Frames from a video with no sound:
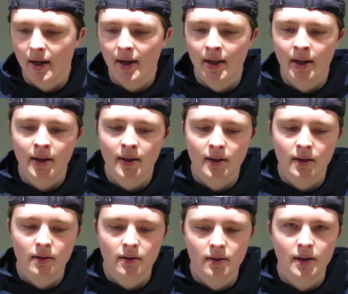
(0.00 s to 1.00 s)
and
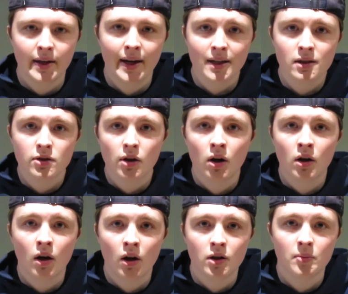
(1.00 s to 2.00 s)
the next
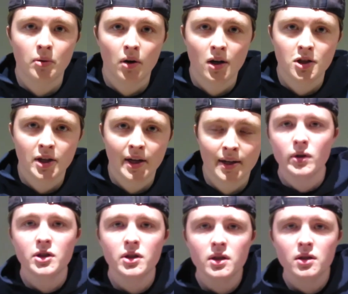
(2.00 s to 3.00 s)
song on the project,
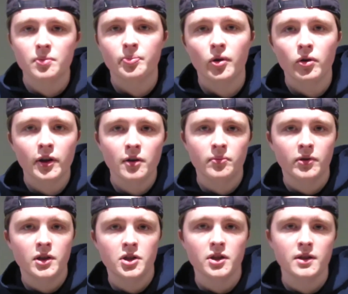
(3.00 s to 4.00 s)
which is Broken
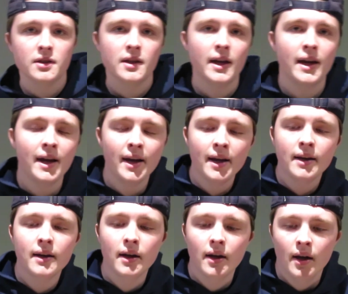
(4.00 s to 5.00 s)
Bridges.
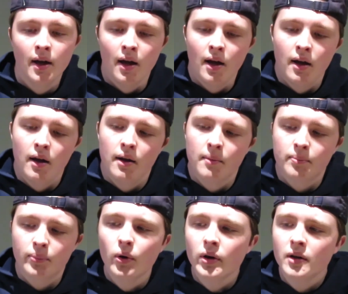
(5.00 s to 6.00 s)
And
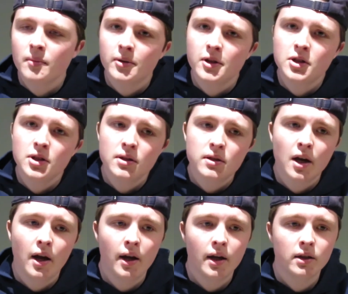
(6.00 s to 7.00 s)
Broken Bridges
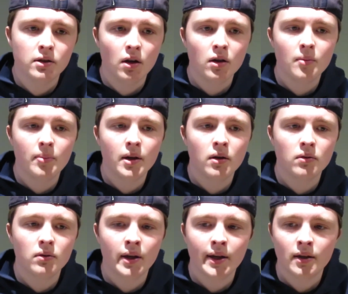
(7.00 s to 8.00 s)
is all
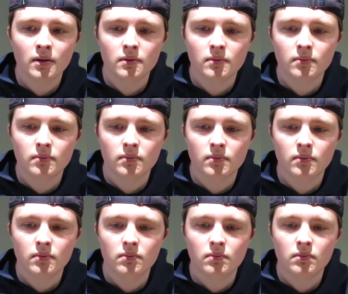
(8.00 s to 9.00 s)
about like
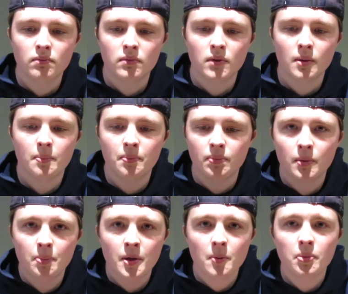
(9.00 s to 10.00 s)
the the
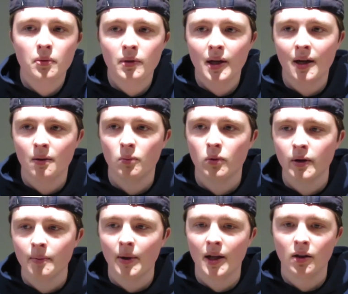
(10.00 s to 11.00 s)
people that were
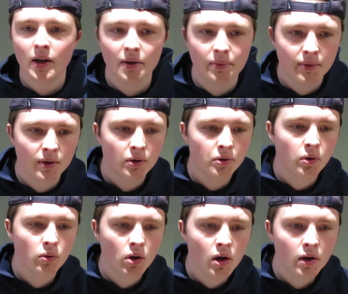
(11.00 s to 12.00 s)
in my life and they're
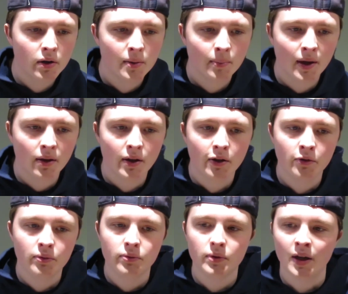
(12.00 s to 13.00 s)
no longer in my
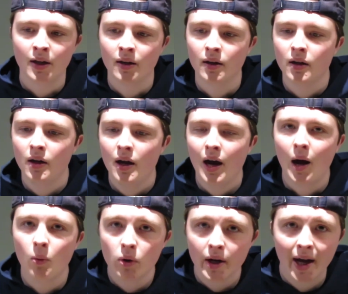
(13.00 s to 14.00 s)
life, and I
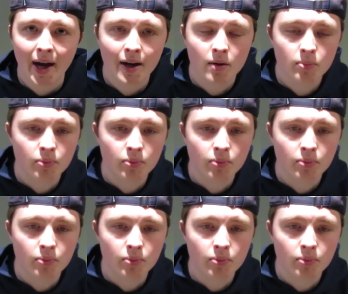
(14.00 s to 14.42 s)
would have had a